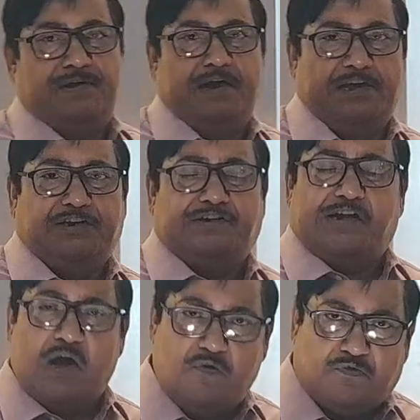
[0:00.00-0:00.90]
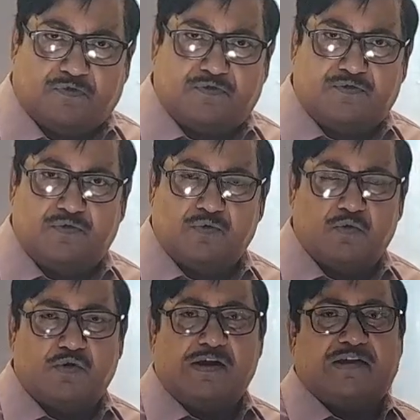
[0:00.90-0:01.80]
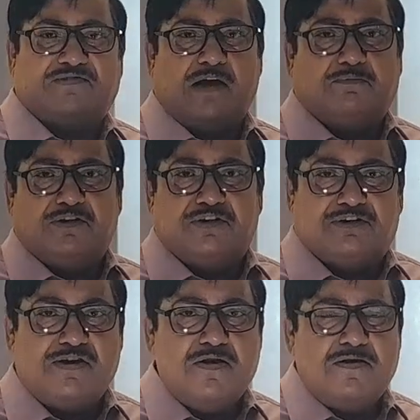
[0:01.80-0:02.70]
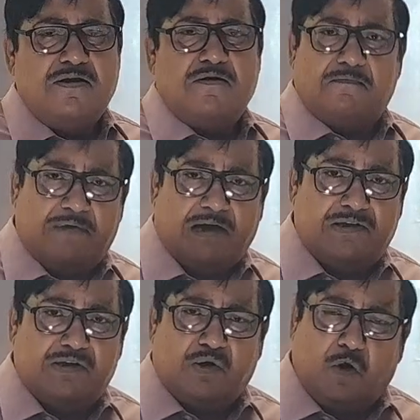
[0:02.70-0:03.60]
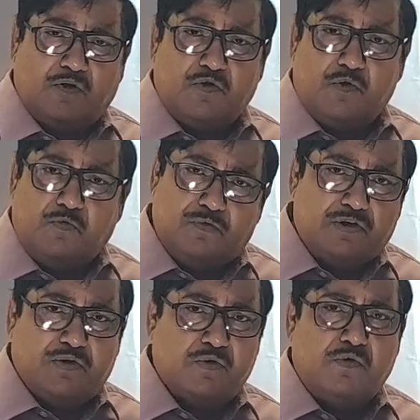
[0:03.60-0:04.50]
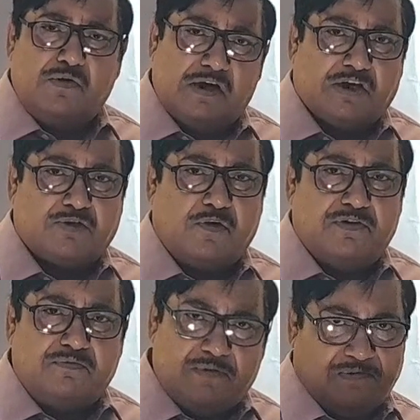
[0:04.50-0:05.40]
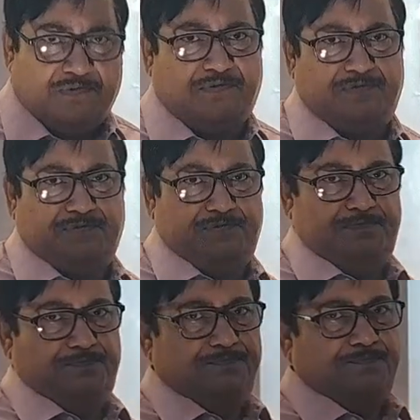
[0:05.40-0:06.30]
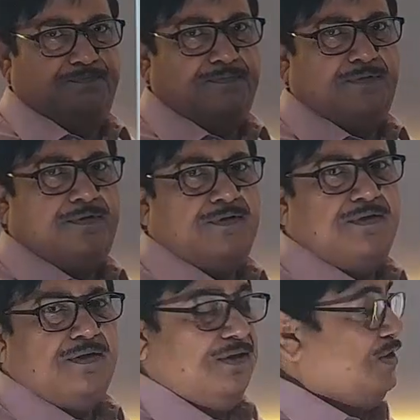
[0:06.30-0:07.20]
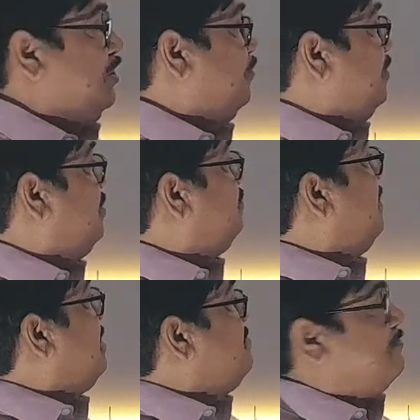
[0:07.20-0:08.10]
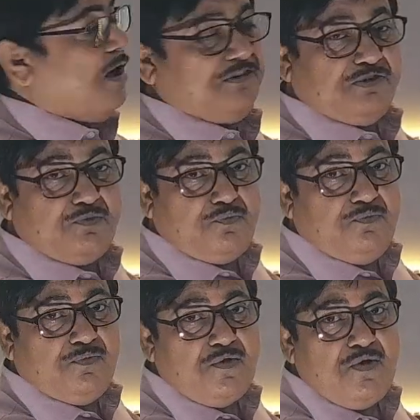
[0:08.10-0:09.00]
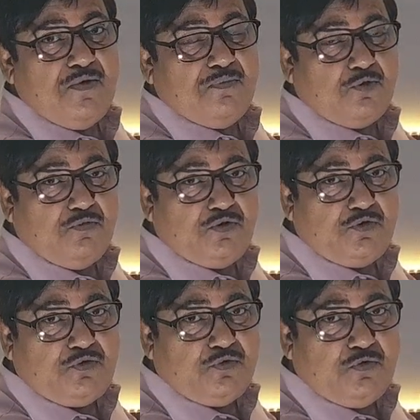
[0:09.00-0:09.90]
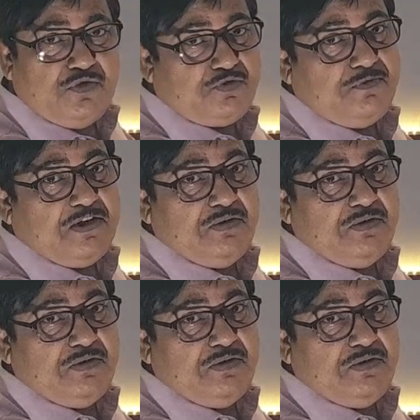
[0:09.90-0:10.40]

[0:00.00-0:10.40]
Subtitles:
and it allows oral examination by audio, video, electronic means. Now this is very important. Proviso 2 is very